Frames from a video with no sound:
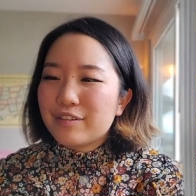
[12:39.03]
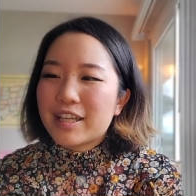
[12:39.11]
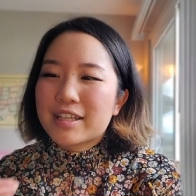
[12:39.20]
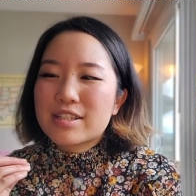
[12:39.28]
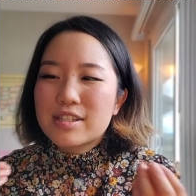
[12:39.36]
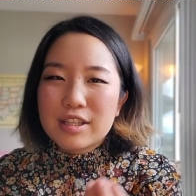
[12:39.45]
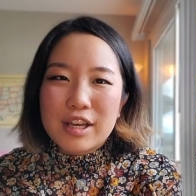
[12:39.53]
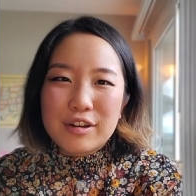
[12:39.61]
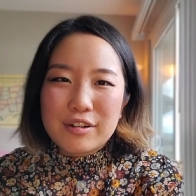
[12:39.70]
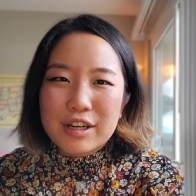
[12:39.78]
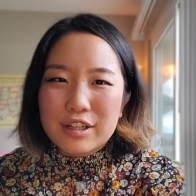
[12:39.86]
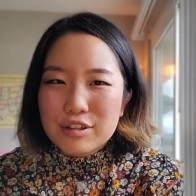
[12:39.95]
like slow
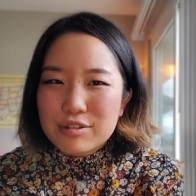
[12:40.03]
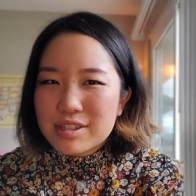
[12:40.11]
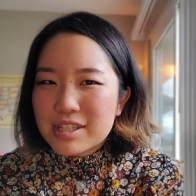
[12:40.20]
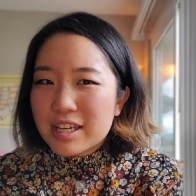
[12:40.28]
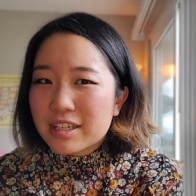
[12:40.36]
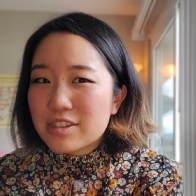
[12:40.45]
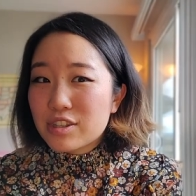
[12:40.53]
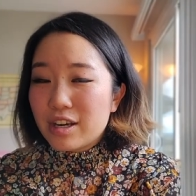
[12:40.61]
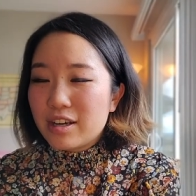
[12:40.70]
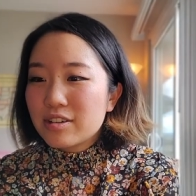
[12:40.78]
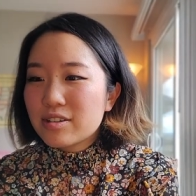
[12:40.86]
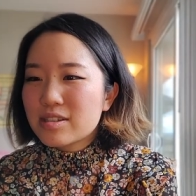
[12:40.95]
acoustic
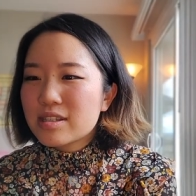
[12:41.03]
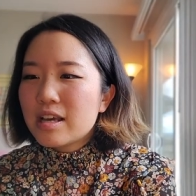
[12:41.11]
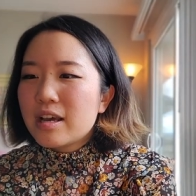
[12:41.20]
songs.